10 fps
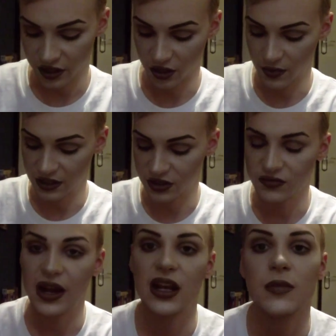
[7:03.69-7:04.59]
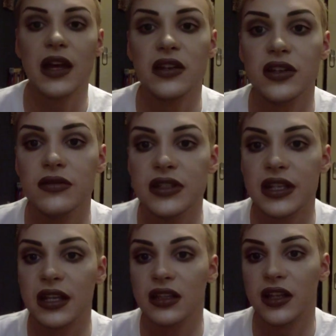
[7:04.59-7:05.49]
I do recommend
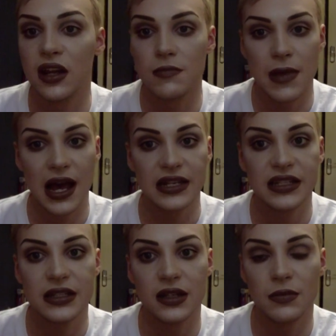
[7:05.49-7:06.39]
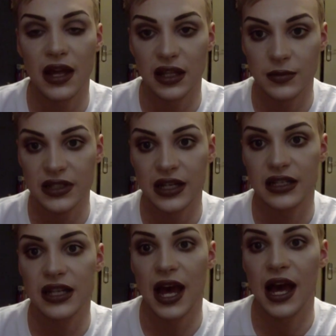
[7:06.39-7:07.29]
using, you know, matte
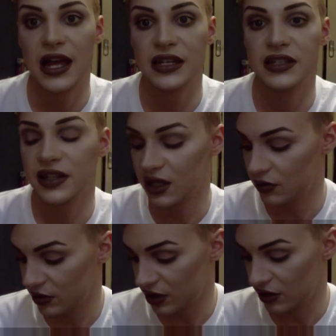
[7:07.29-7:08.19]
lipsticks and, you know,